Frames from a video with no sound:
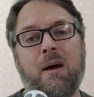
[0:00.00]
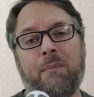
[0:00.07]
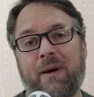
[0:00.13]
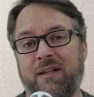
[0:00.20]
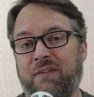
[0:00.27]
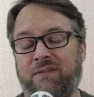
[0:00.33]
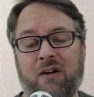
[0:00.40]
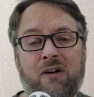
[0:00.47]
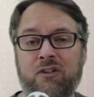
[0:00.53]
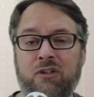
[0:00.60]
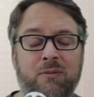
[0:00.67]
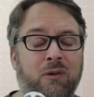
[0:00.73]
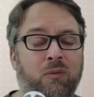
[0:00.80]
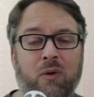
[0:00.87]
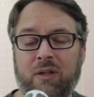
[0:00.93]
By default,
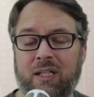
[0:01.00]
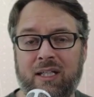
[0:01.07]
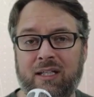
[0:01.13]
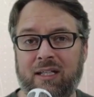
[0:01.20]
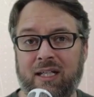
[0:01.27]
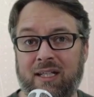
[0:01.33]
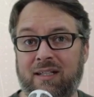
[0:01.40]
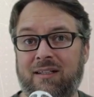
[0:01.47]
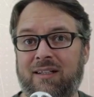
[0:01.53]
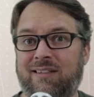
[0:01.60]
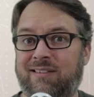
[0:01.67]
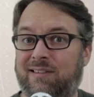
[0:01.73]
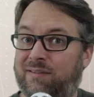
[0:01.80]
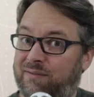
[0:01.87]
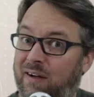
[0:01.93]
you've been working in
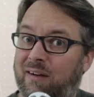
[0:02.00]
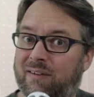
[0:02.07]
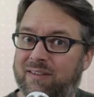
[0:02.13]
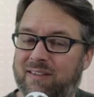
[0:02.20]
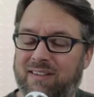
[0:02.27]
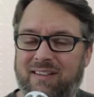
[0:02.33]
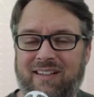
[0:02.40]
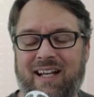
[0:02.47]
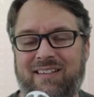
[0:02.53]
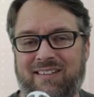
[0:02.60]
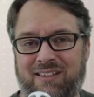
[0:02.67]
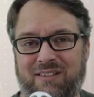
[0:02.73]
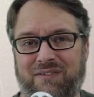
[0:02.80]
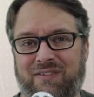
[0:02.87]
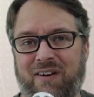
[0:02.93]
default. That's
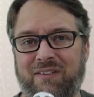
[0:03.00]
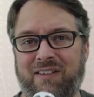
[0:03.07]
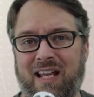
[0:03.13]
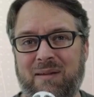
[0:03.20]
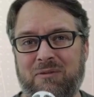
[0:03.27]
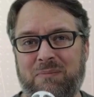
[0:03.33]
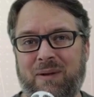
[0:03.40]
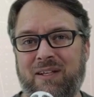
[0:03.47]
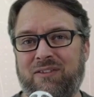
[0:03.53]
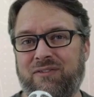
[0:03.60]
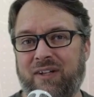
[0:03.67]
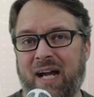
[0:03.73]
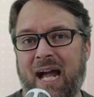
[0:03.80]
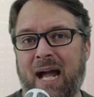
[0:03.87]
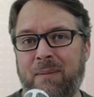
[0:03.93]
the default namespace
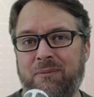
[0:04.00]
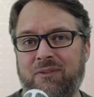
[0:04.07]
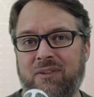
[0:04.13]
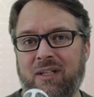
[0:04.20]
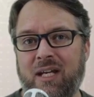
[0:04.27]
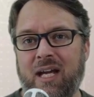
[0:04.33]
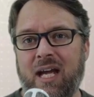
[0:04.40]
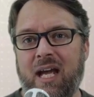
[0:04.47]
for apps.